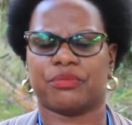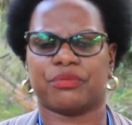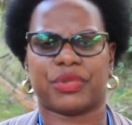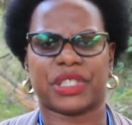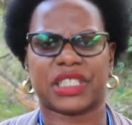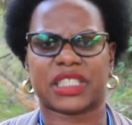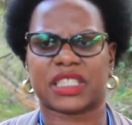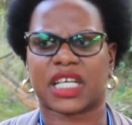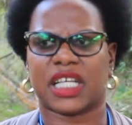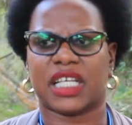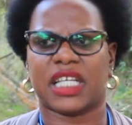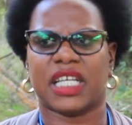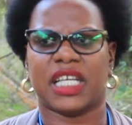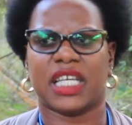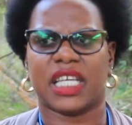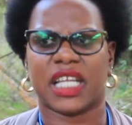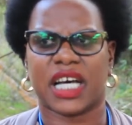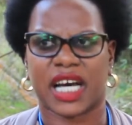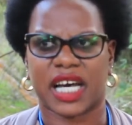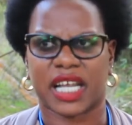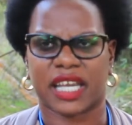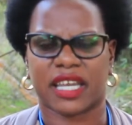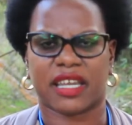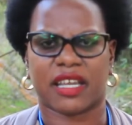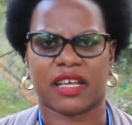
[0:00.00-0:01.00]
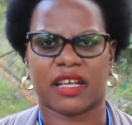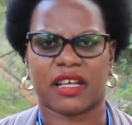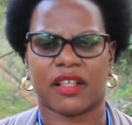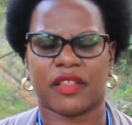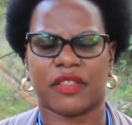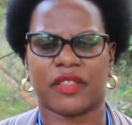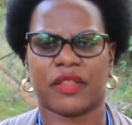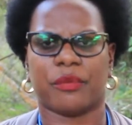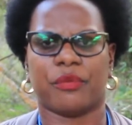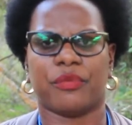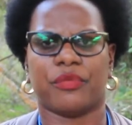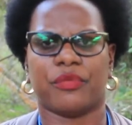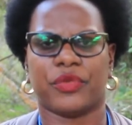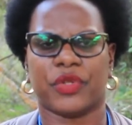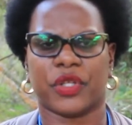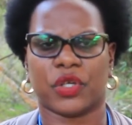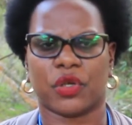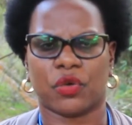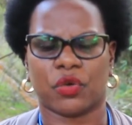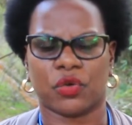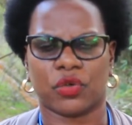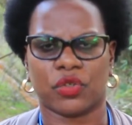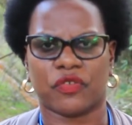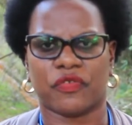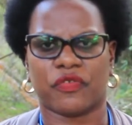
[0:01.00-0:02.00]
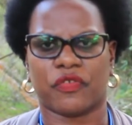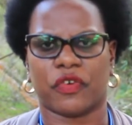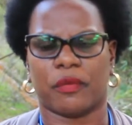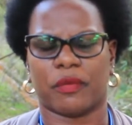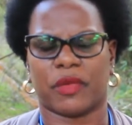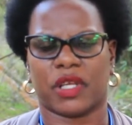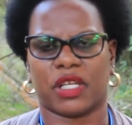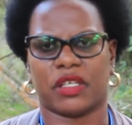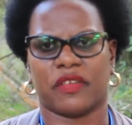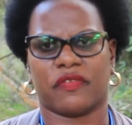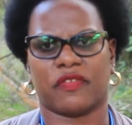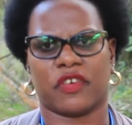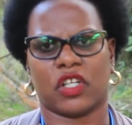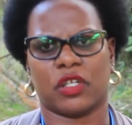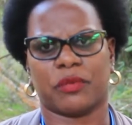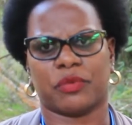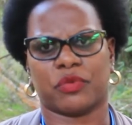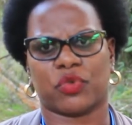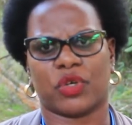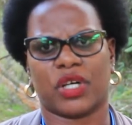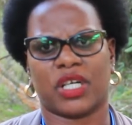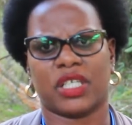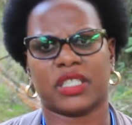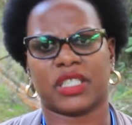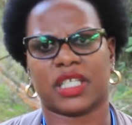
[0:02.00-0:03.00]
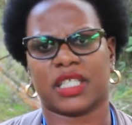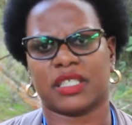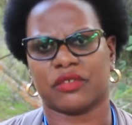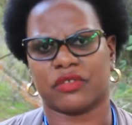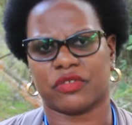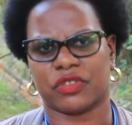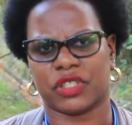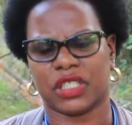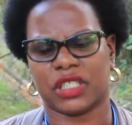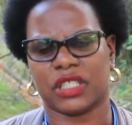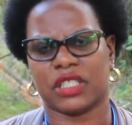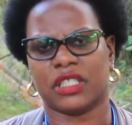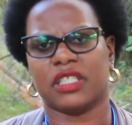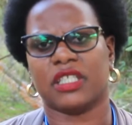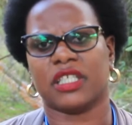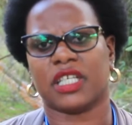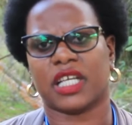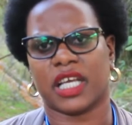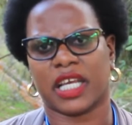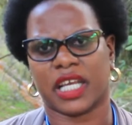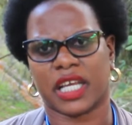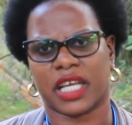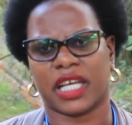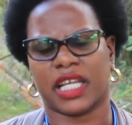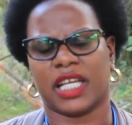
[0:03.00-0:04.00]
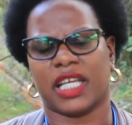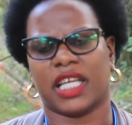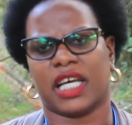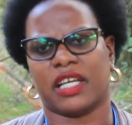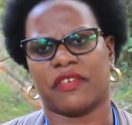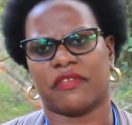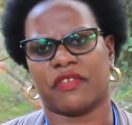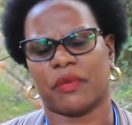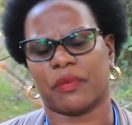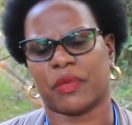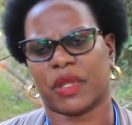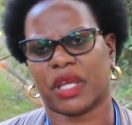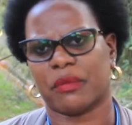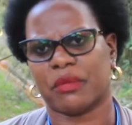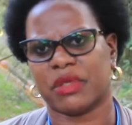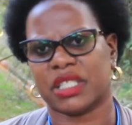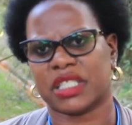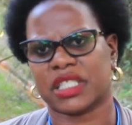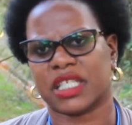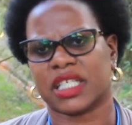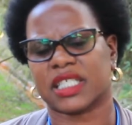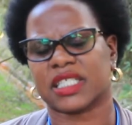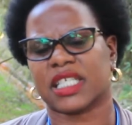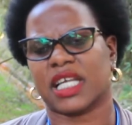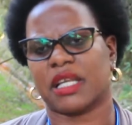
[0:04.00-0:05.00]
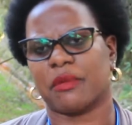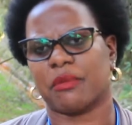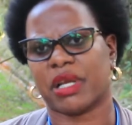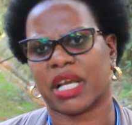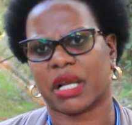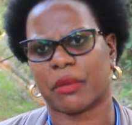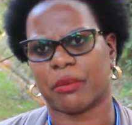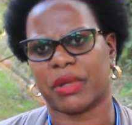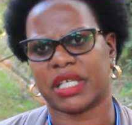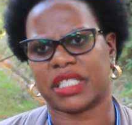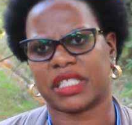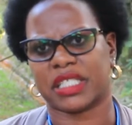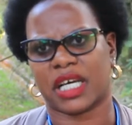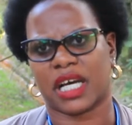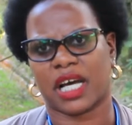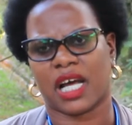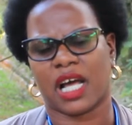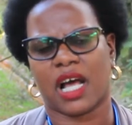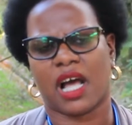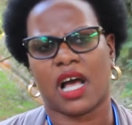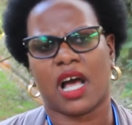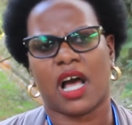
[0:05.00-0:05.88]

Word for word: Basically, learn the, the good from the developed world, and really again learn from their mistakes and make better.